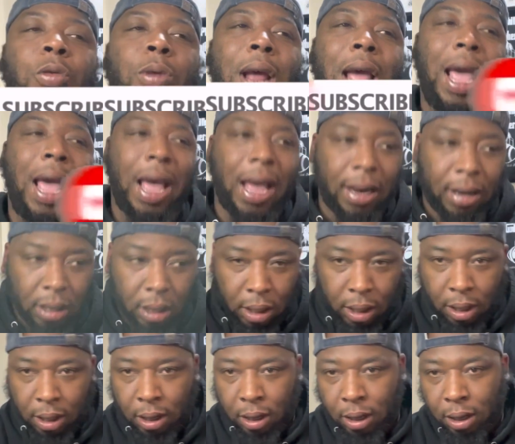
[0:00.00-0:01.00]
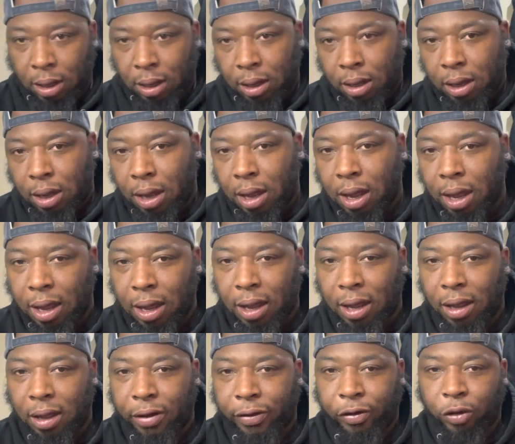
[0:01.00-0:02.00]
that.
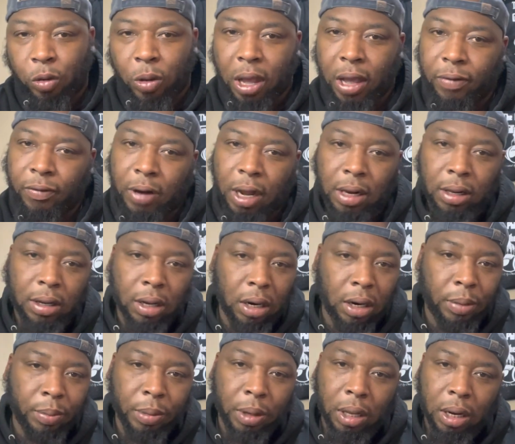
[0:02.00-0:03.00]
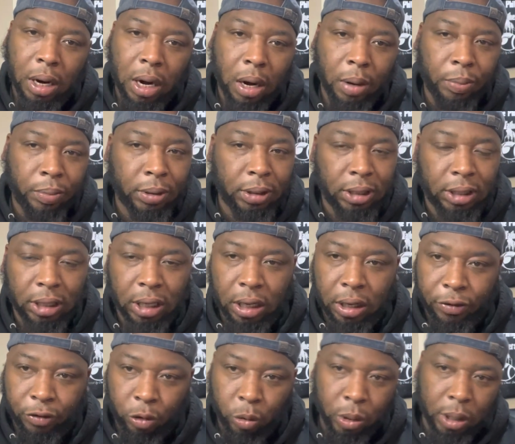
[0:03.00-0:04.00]
If you have not done it, man, I appreciate it
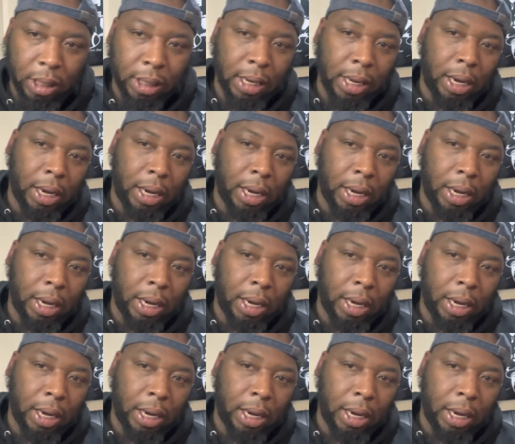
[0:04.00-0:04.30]
if you hit that